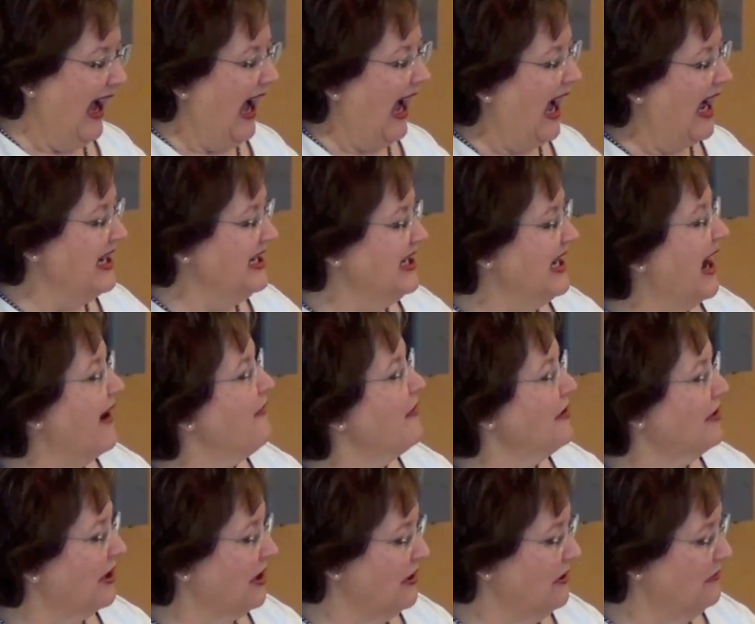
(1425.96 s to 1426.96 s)
"I
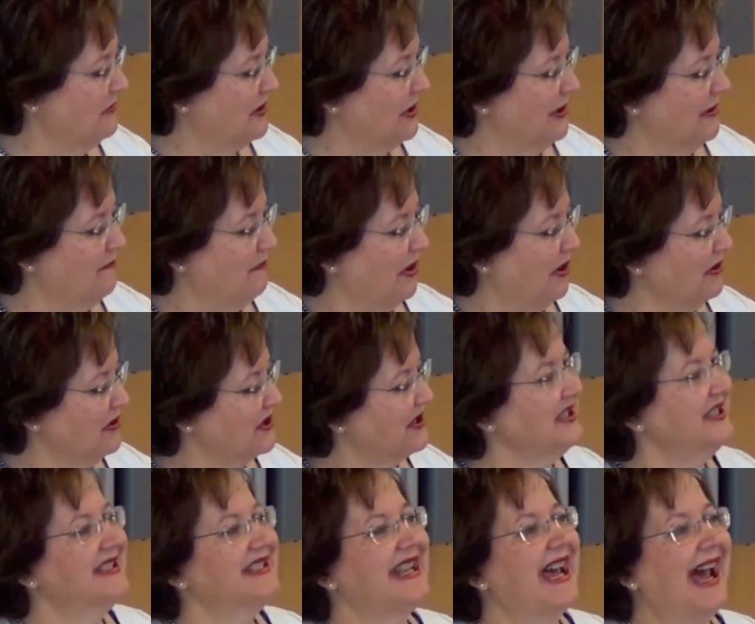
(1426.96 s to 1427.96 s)
never go to a
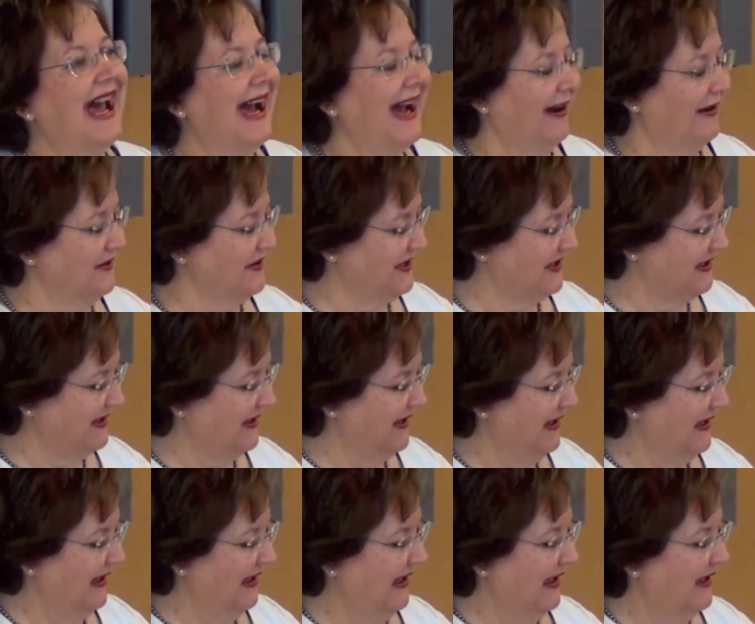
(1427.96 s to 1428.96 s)
person's house
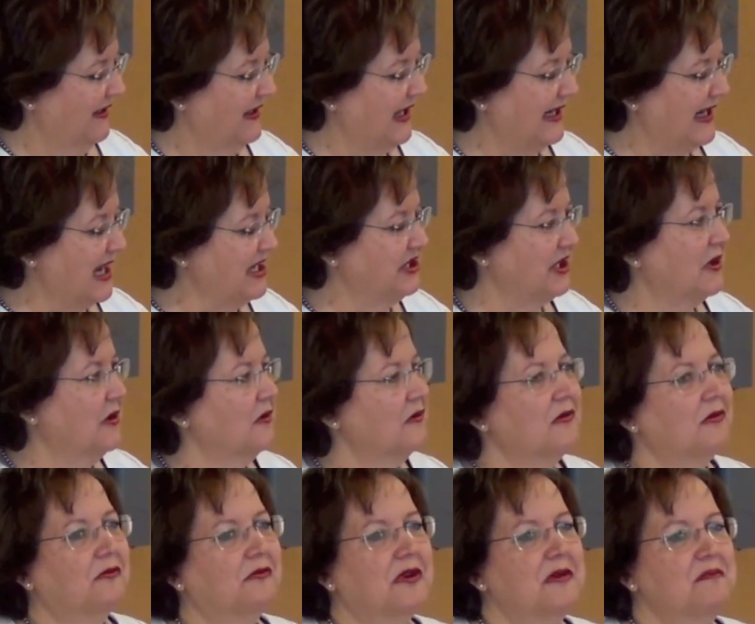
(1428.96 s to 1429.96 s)
that I don't
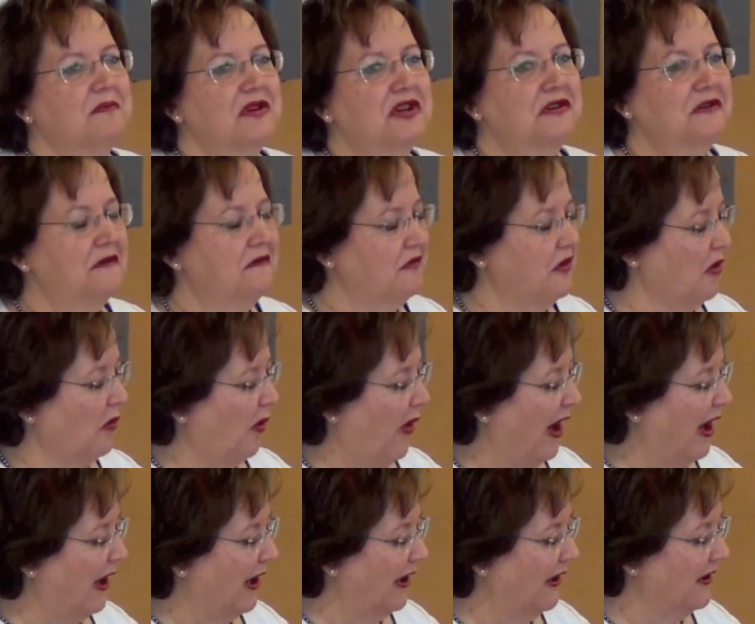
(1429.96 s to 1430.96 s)
remove the
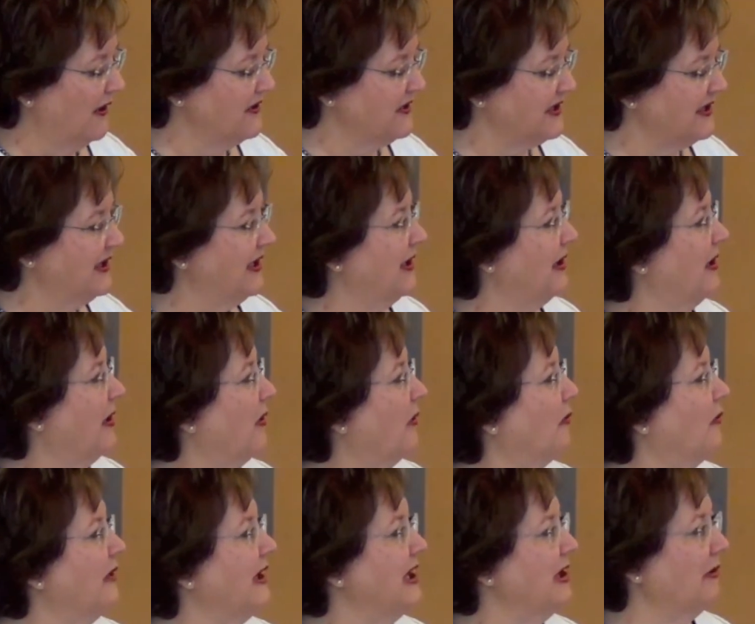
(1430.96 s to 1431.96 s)
walls,
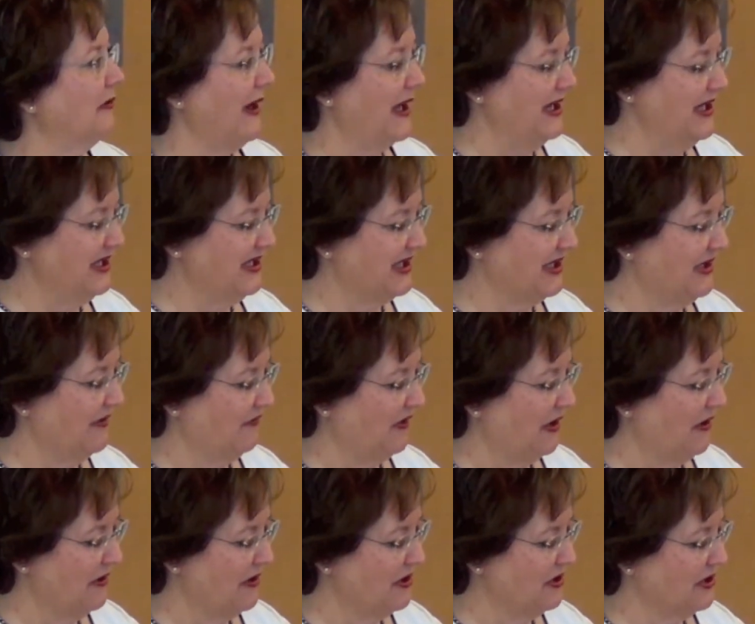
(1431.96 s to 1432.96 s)
rearrange the
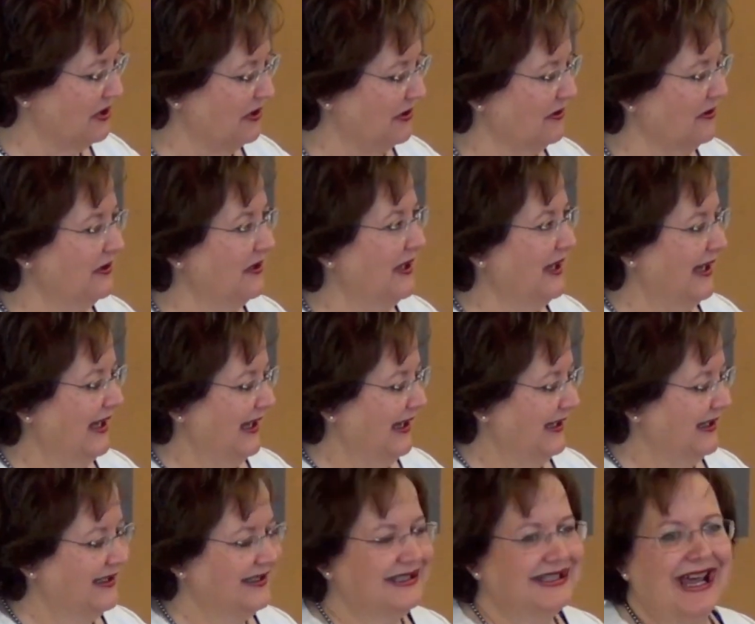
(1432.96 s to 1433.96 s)
furniture,
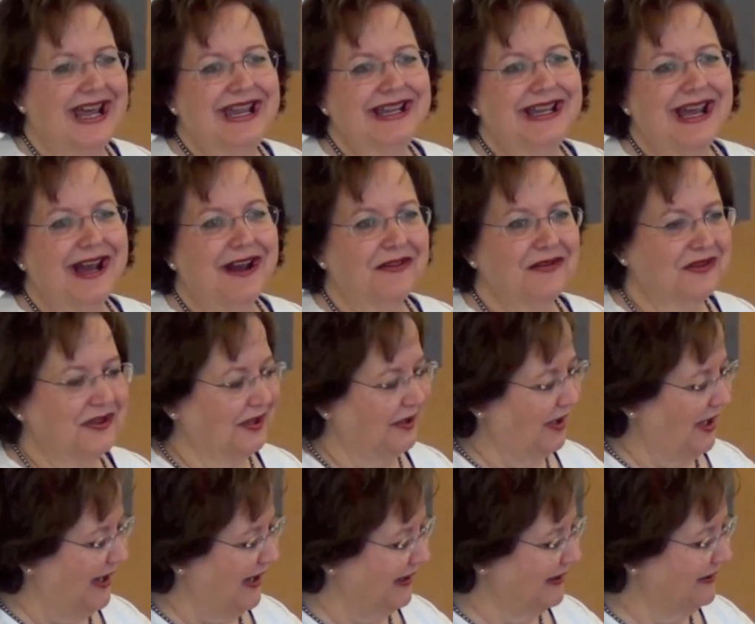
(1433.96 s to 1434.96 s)
take out the
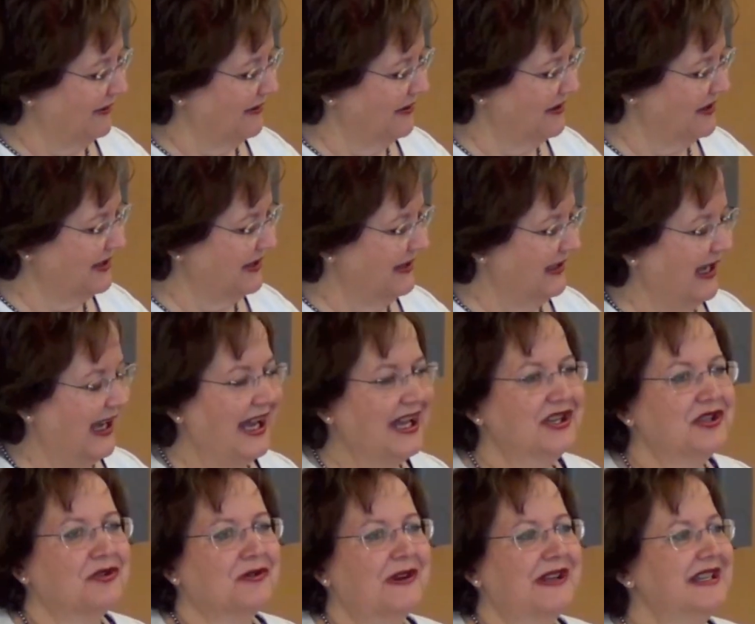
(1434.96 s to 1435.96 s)
lockers,
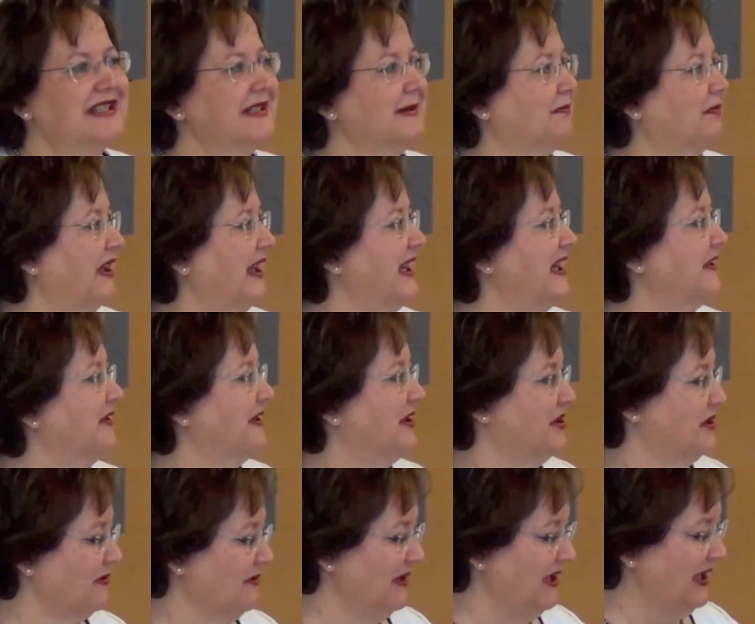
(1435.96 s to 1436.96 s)
and transplant
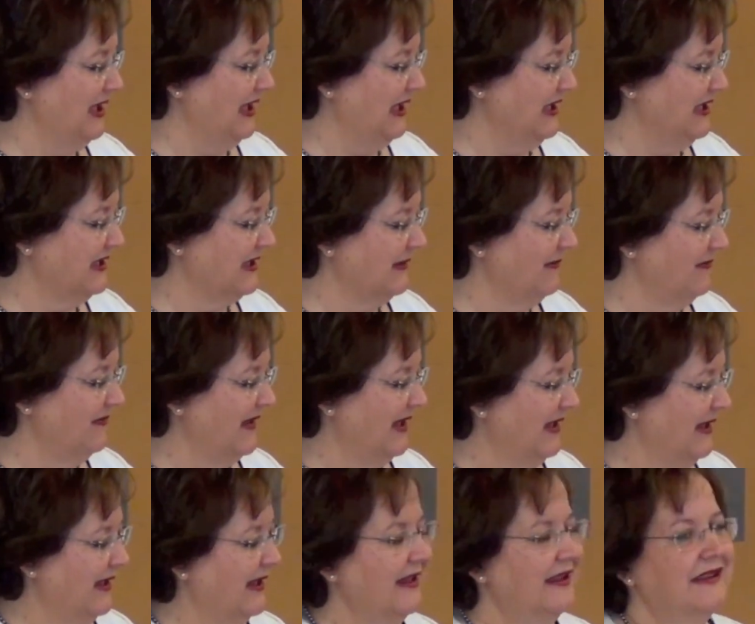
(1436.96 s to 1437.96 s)
the trees.
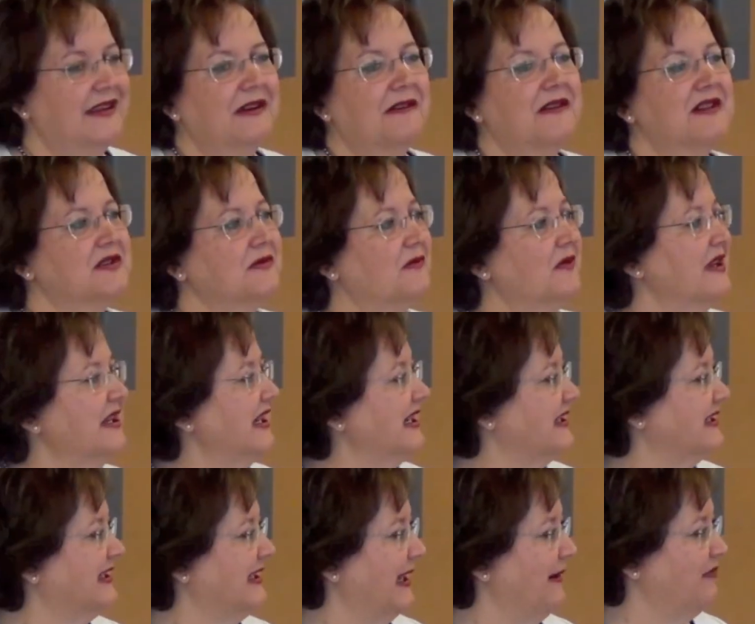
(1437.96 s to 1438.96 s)
There is one
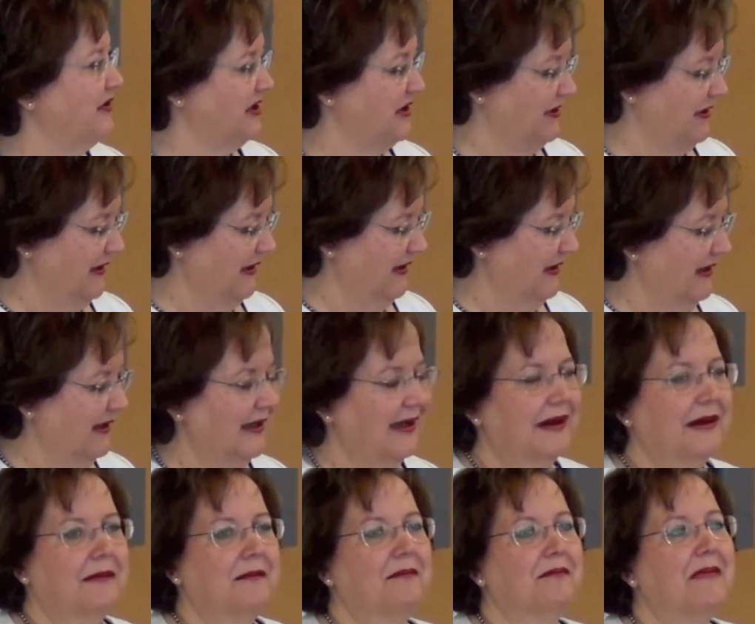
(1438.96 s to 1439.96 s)
exception,
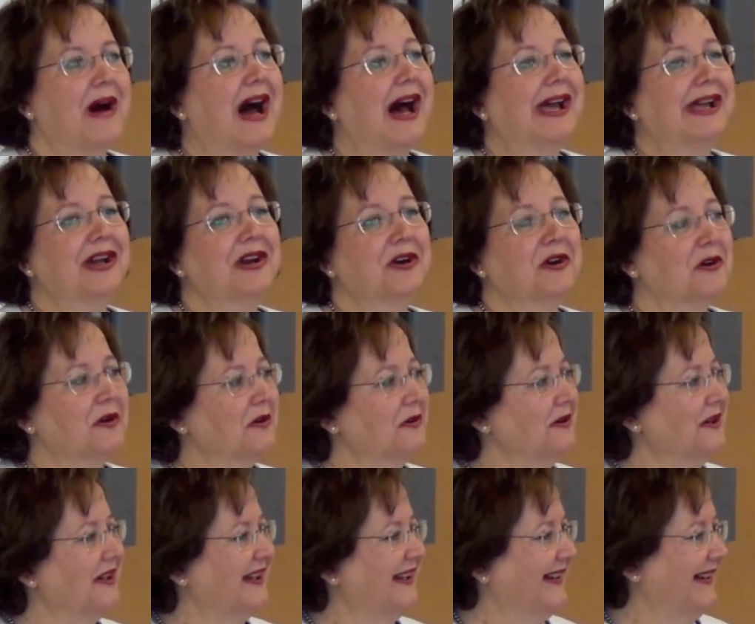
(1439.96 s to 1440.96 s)
my
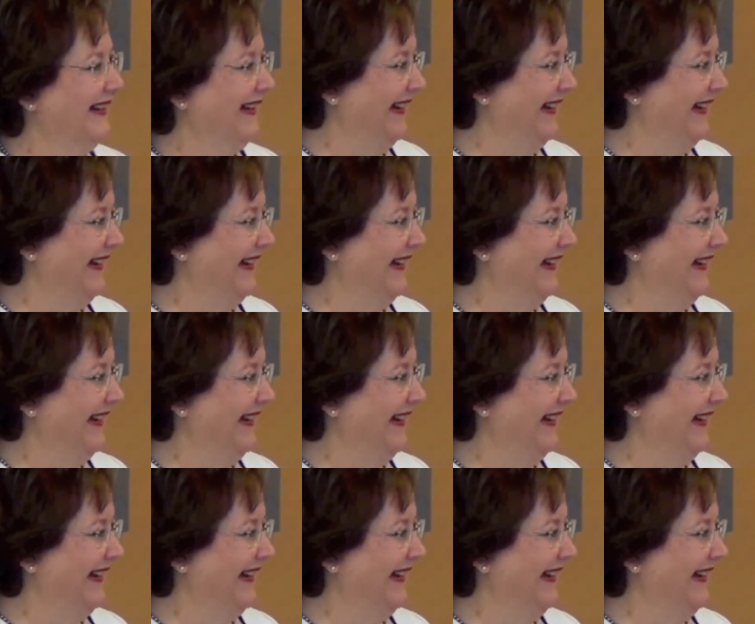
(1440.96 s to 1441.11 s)
own."